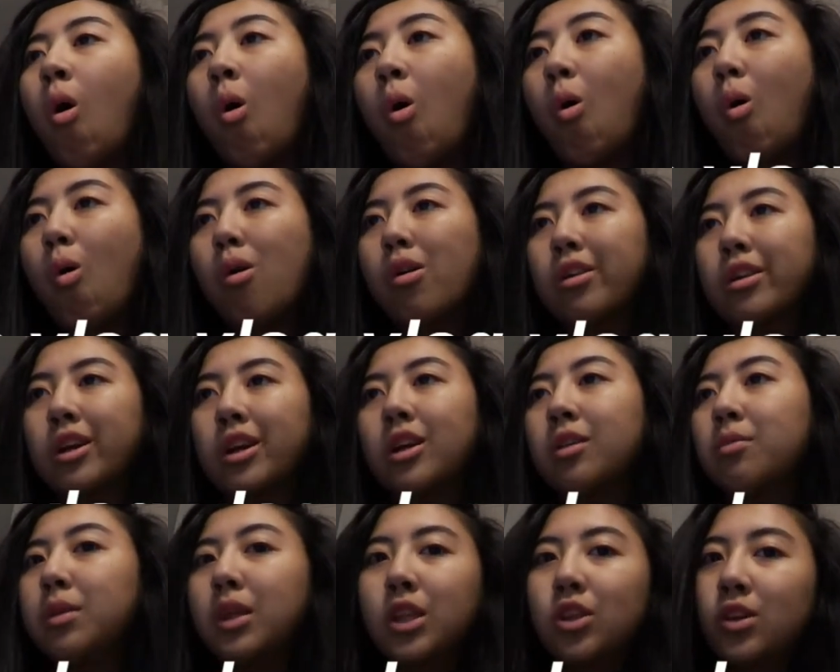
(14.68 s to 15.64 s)
or they're
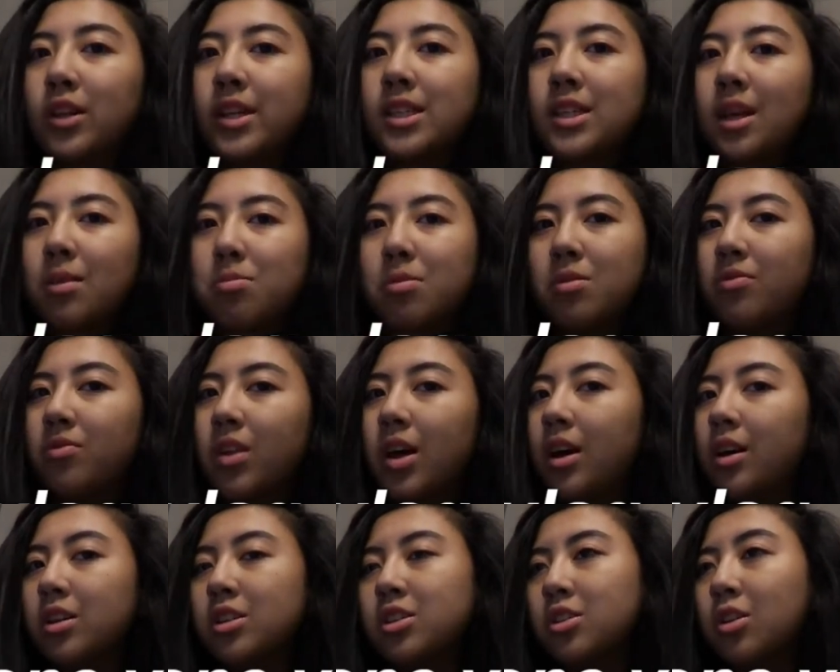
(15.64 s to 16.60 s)
gonna be three separate
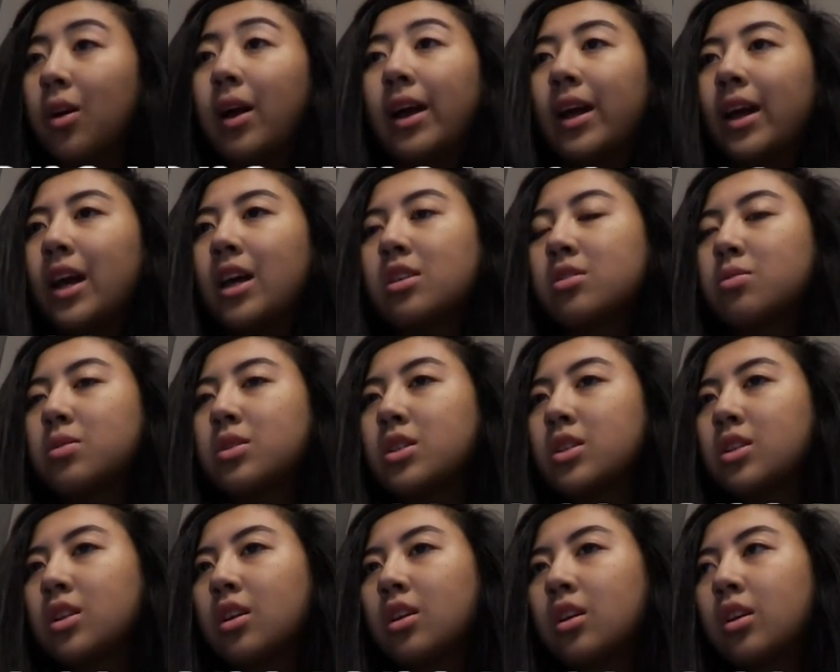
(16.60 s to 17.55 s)
vlogs, so I guess we're
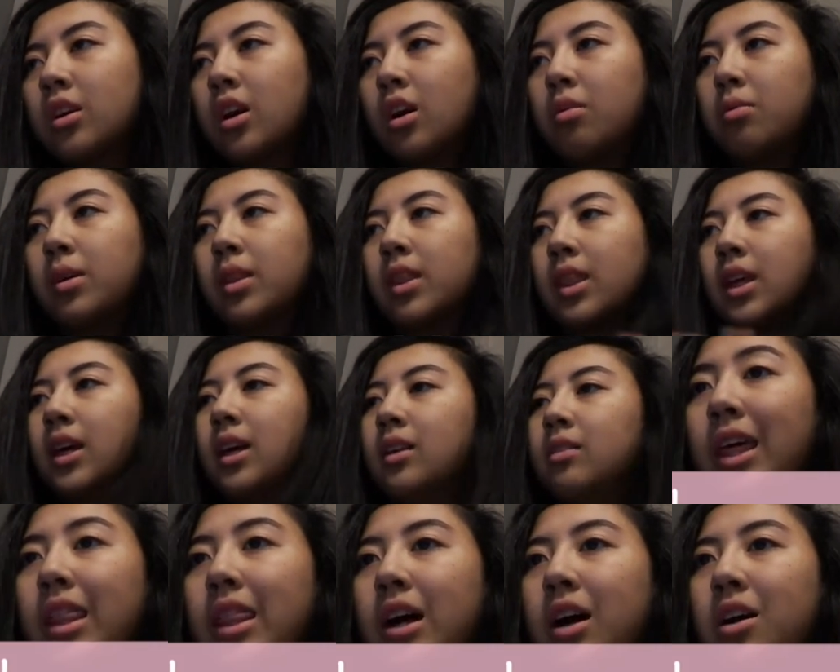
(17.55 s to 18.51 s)
just gonna go with it.
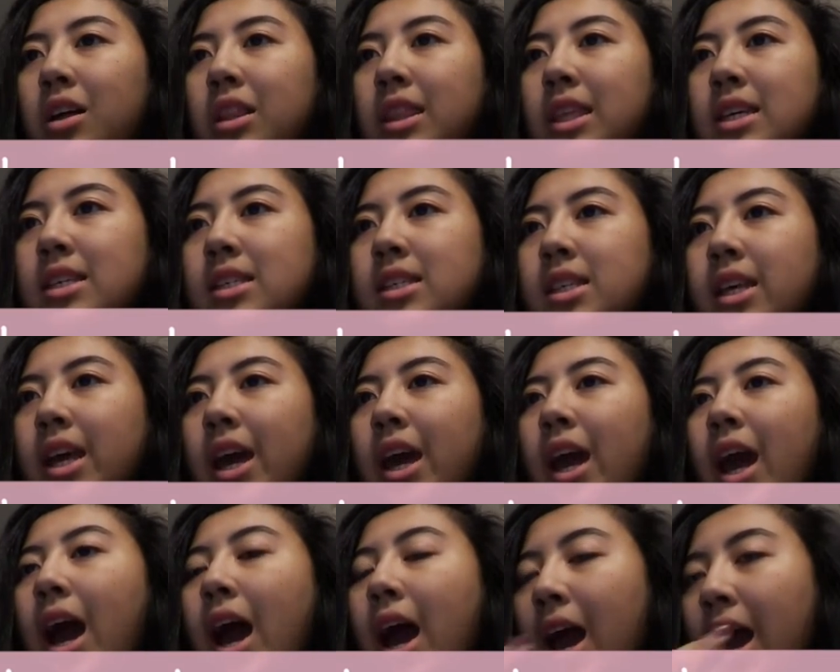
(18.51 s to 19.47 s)
On this
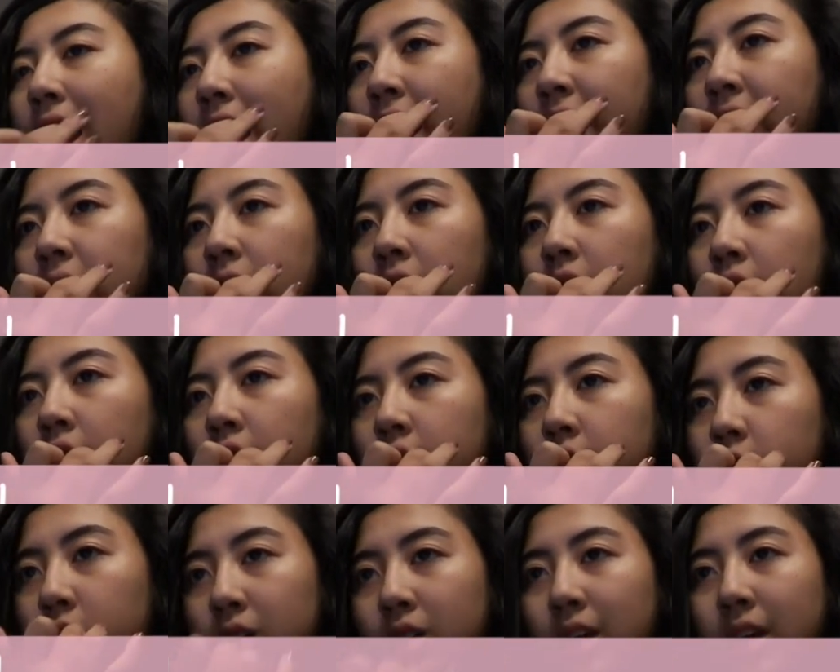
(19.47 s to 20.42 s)
day, I had
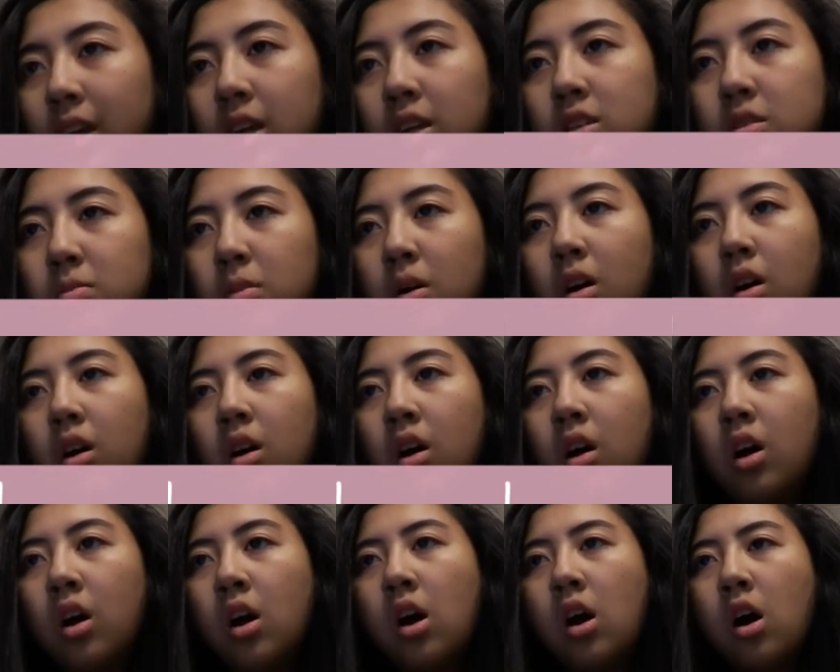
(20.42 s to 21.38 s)
gone to like a small
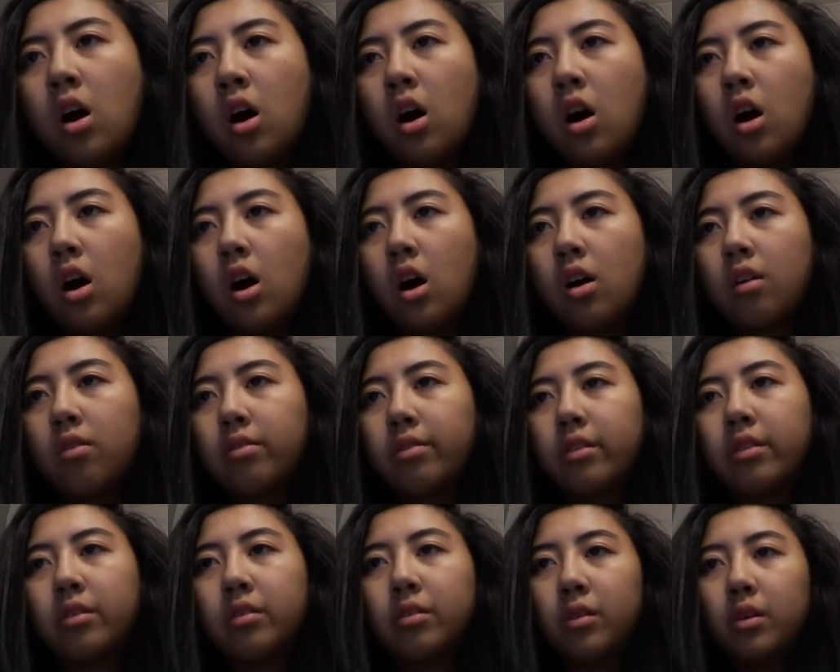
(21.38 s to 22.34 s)

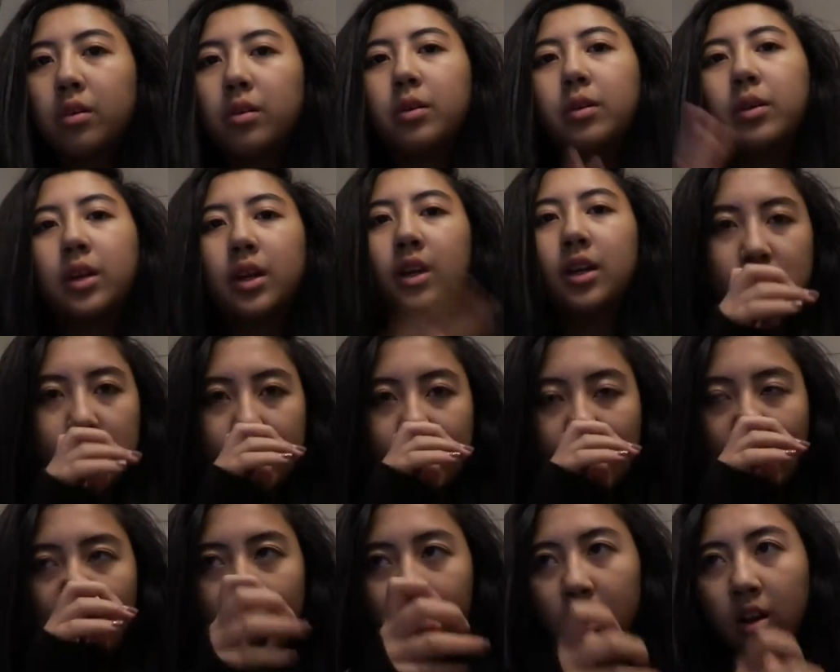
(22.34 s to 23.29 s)
off-the-road
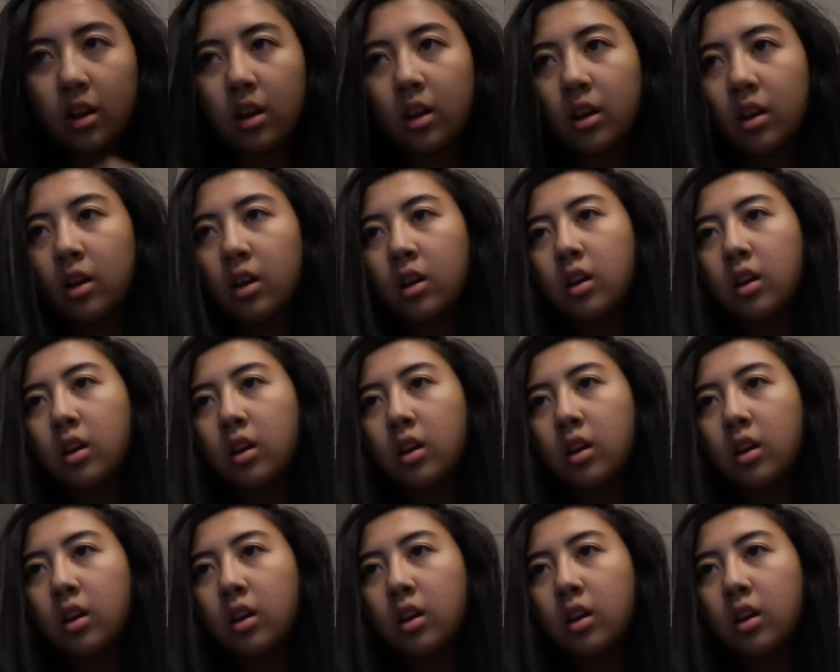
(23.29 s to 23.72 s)
diner